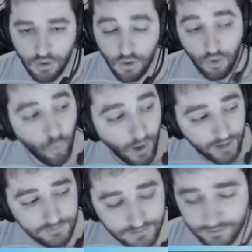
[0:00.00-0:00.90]
Why
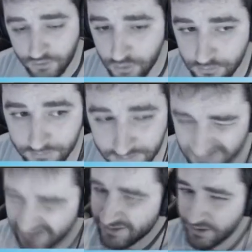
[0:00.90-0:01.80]
is that good? This
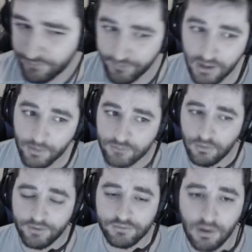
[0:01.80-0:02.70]
is the third thing I was
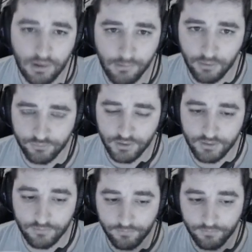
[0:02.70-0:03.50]
going to talk about today.